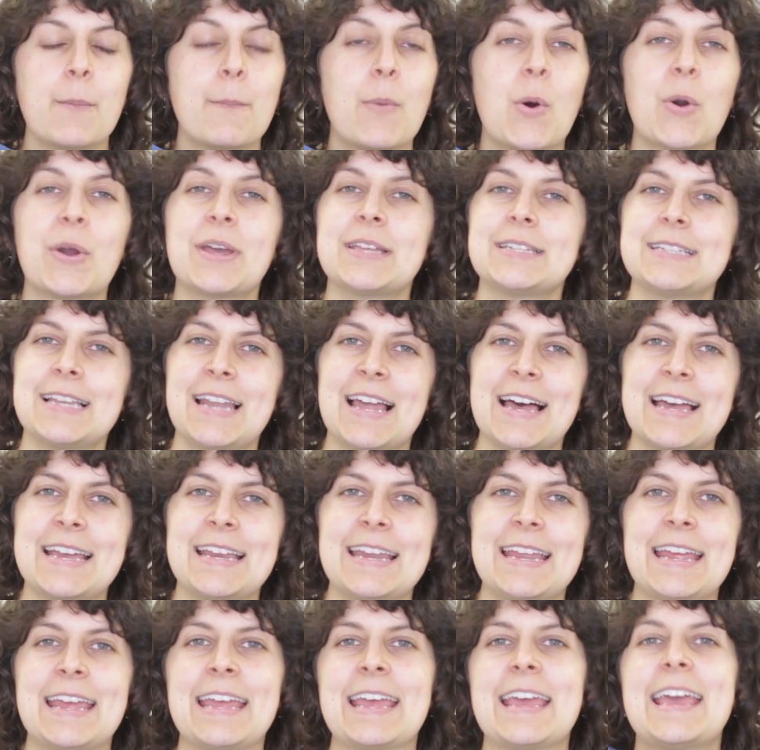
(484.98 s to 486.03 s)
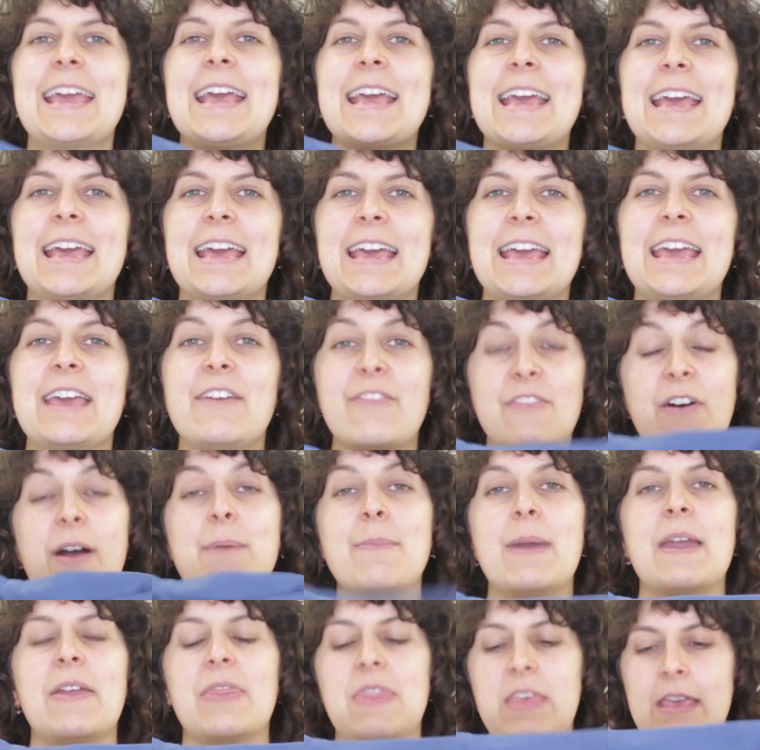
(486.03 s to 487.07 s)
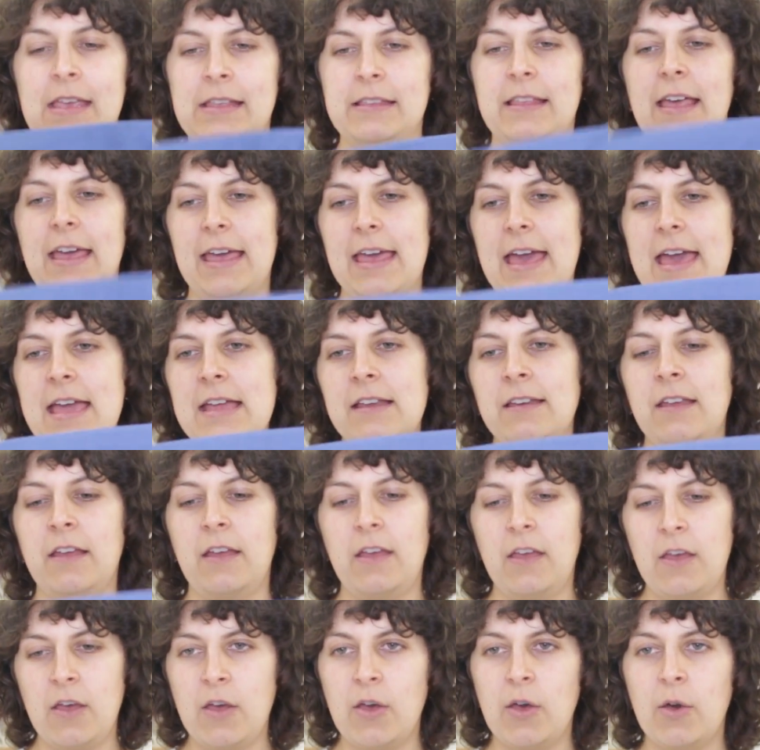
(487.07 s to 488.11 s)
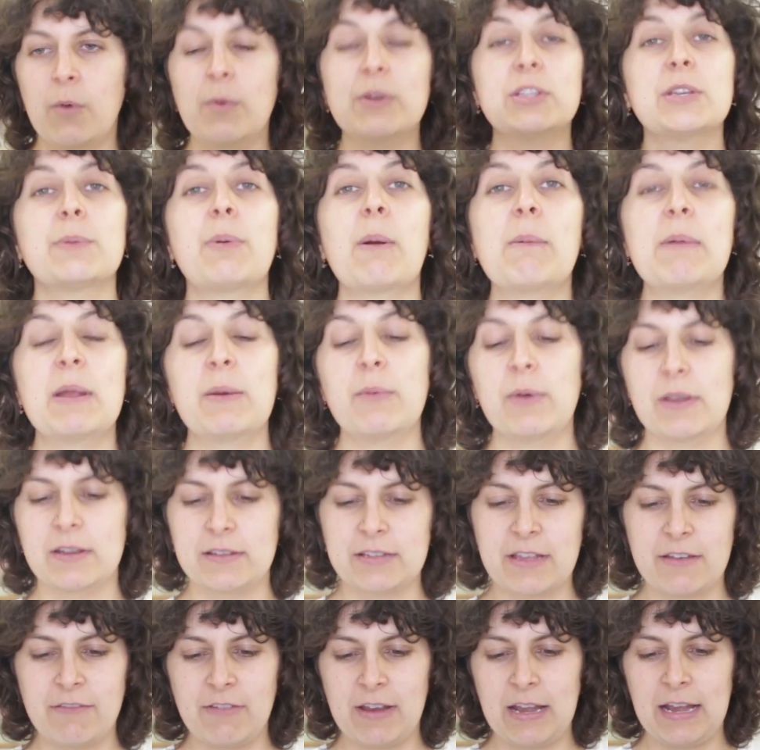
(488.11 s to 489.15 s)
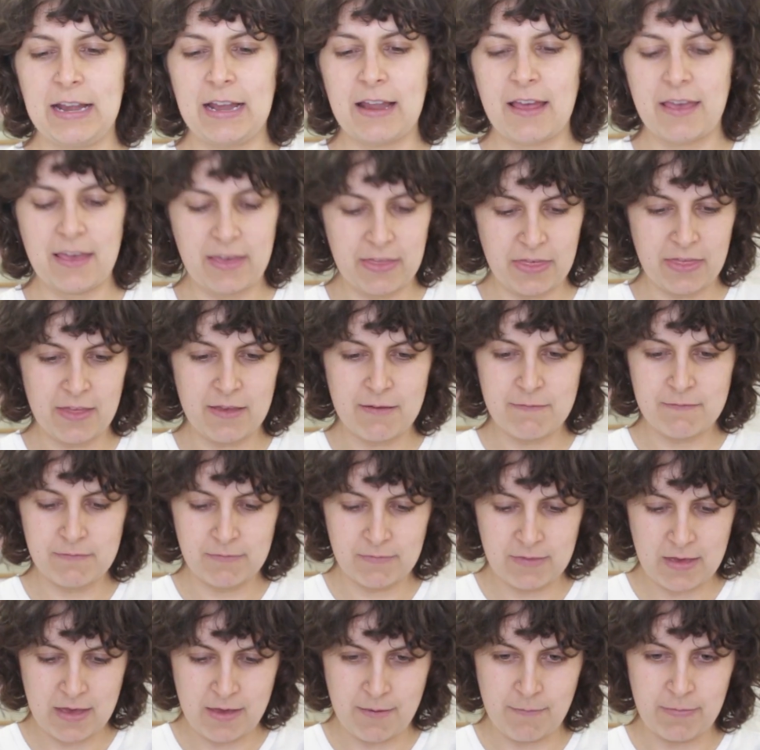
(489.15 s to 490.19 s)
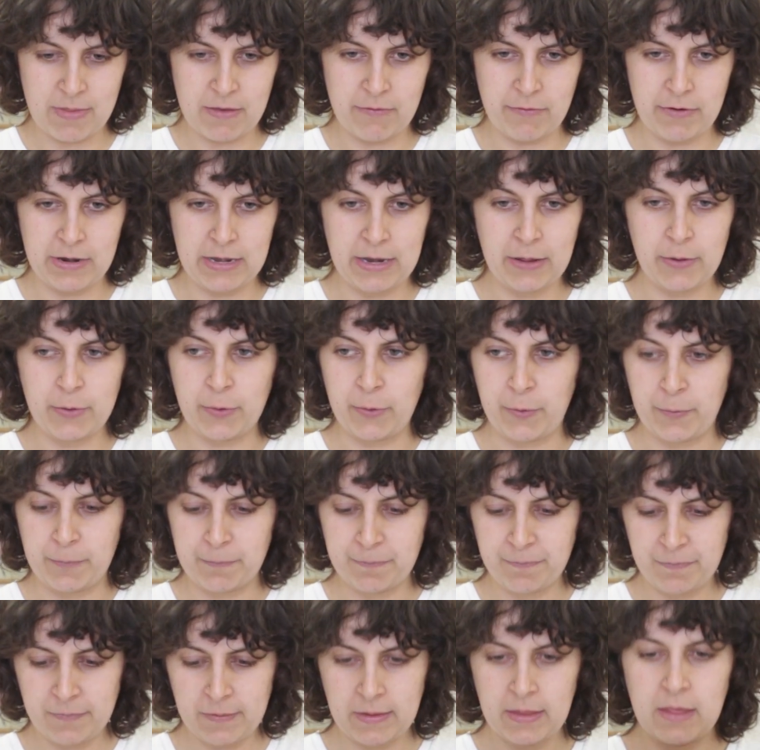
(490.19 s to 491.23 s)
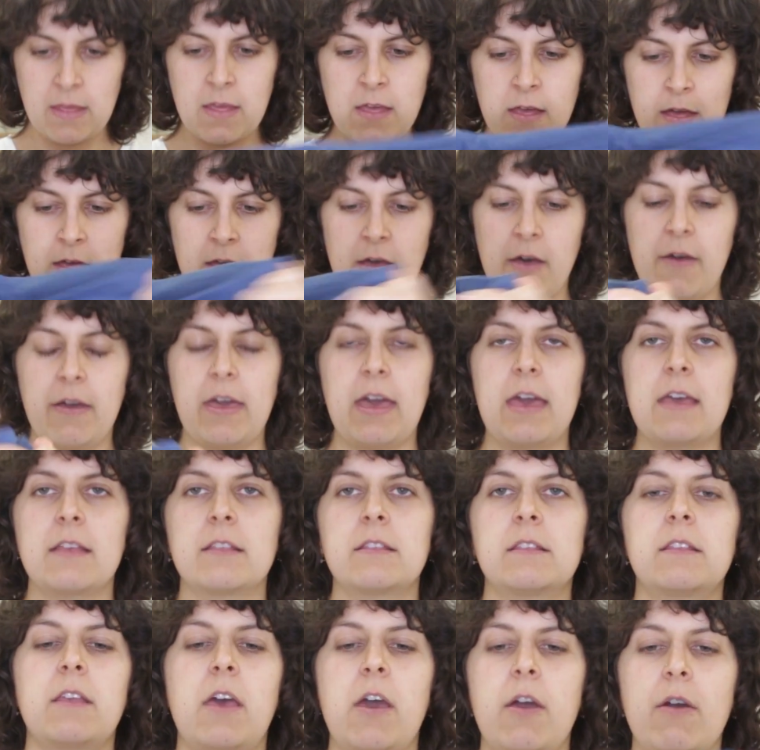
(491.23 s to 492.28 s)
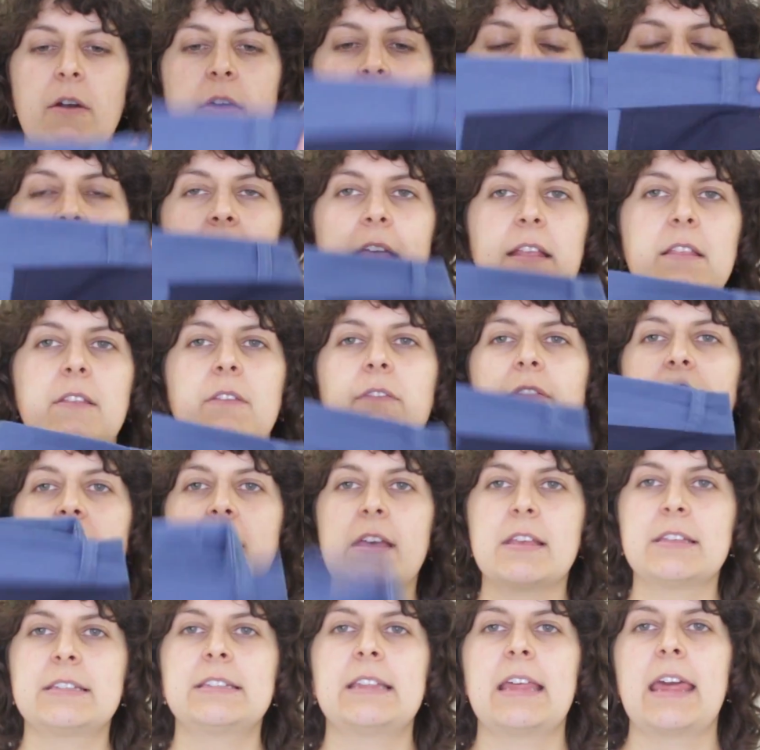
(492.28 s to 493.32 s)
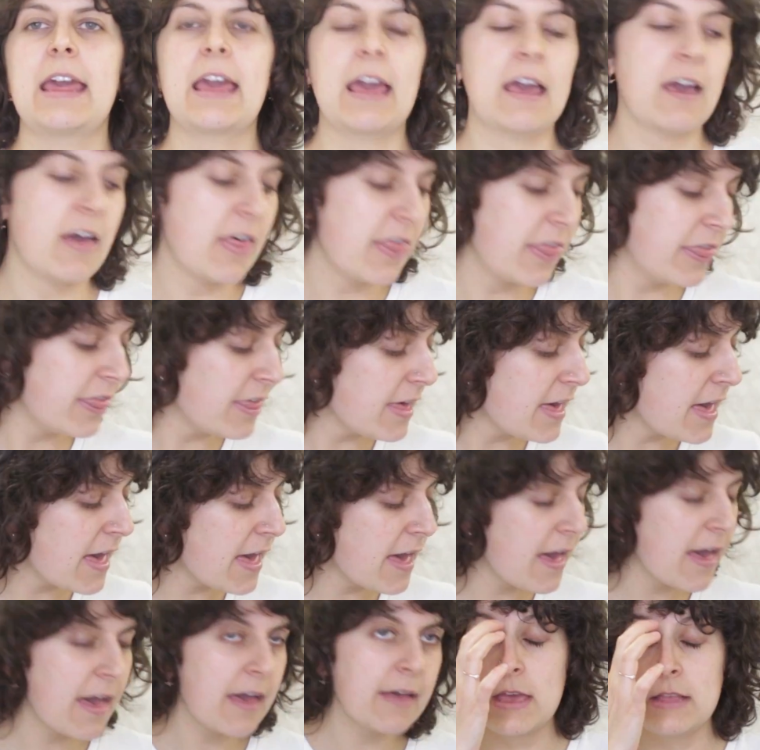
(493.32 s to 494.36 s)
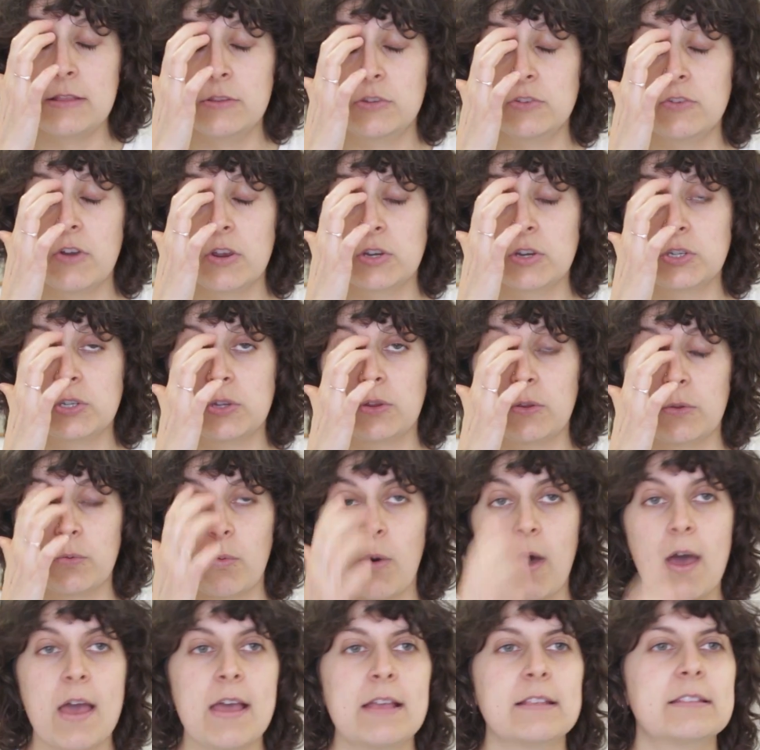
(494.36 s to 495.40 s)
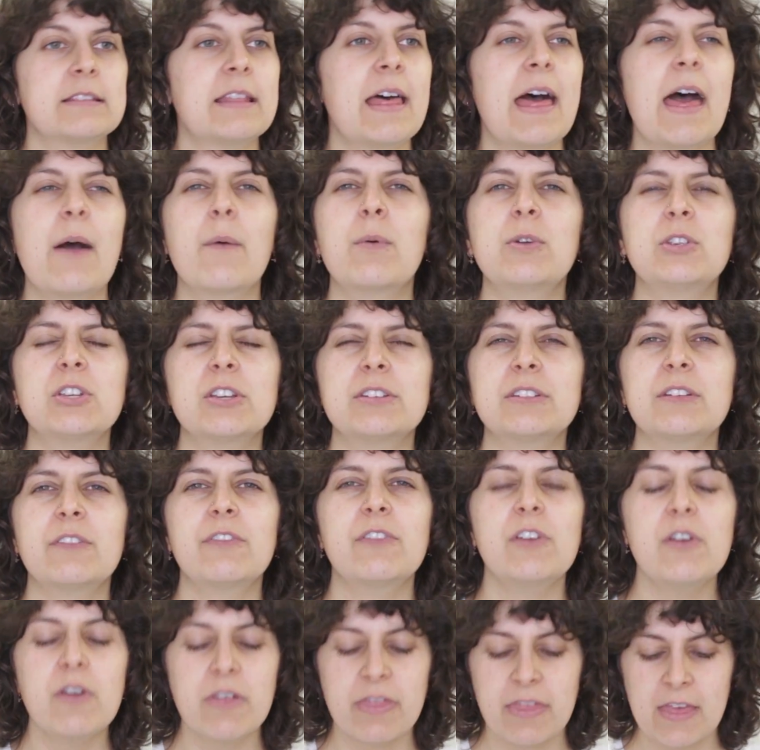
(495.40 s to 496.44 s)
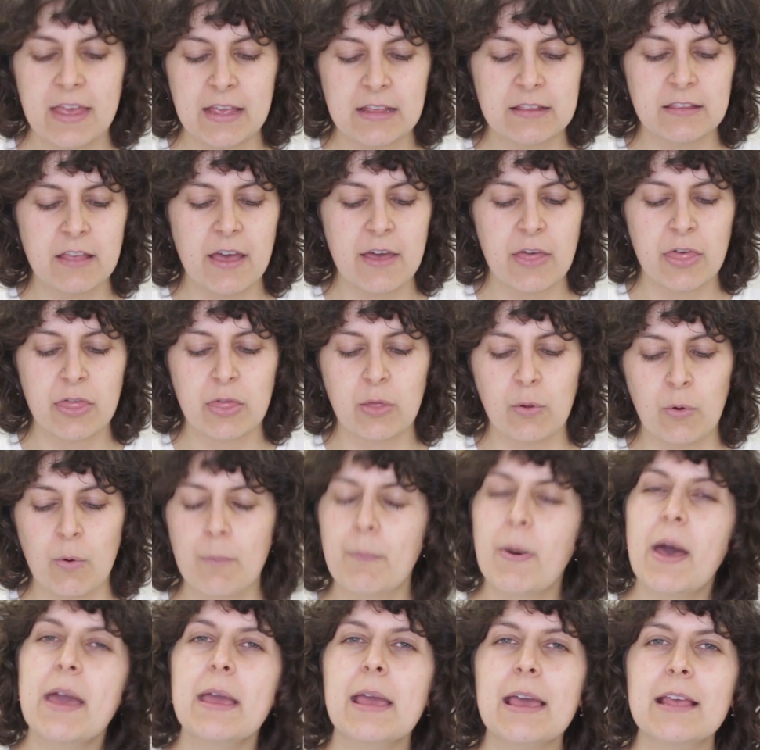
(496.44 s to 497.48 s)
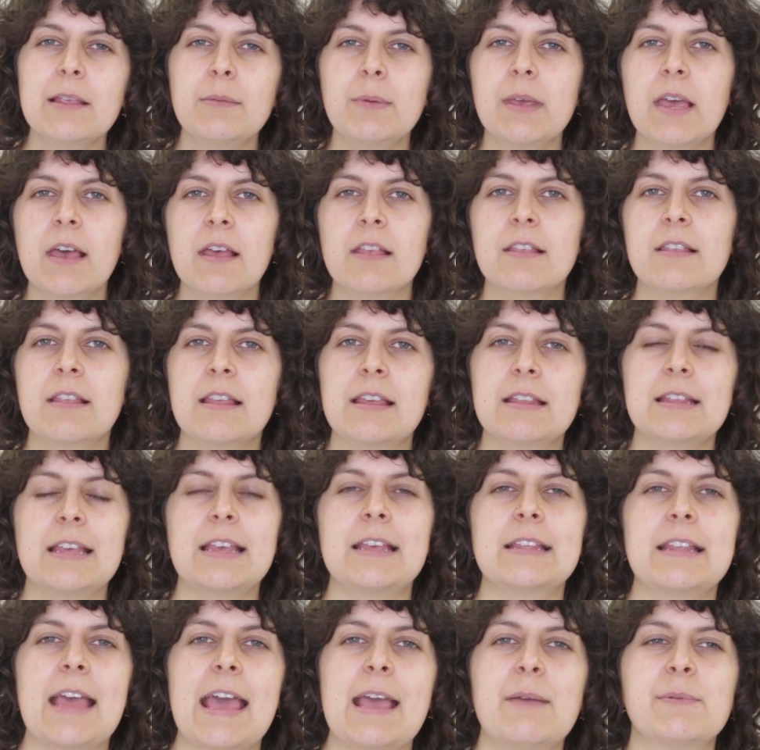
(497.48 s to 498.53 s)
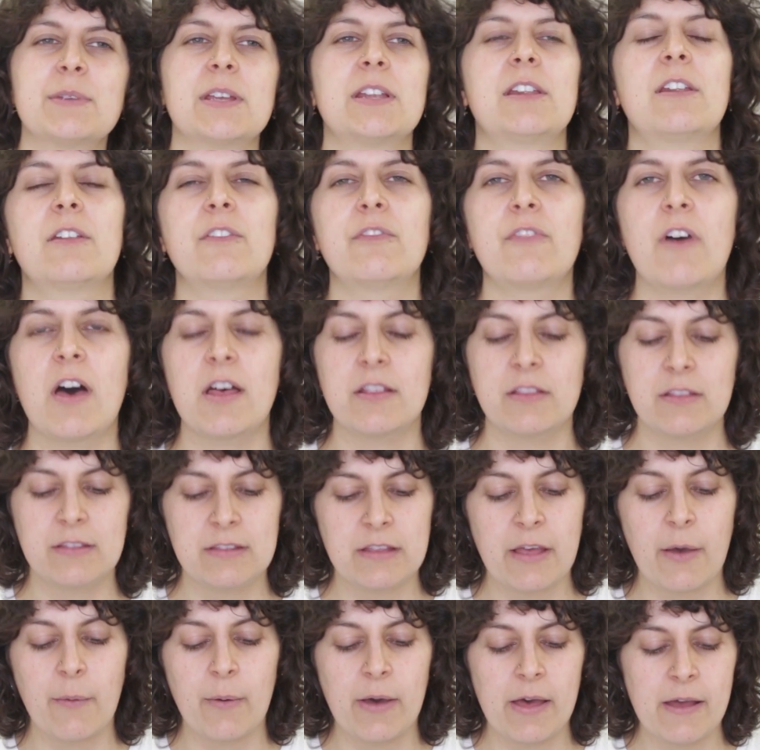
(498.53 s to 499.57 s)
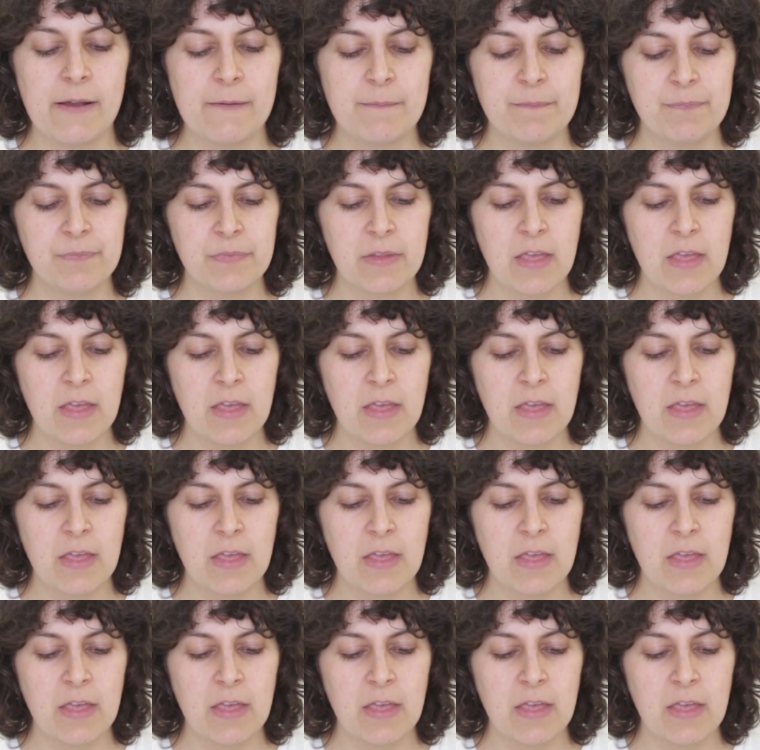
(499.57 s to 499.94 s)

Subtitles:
pocket lining if I made these again, which I probably would because I really like them. They're really cool. Okay, so that's the first thing there. Instructions wise, there were just a few things that I thought, but I guess because this is aimed at an advanced sewer,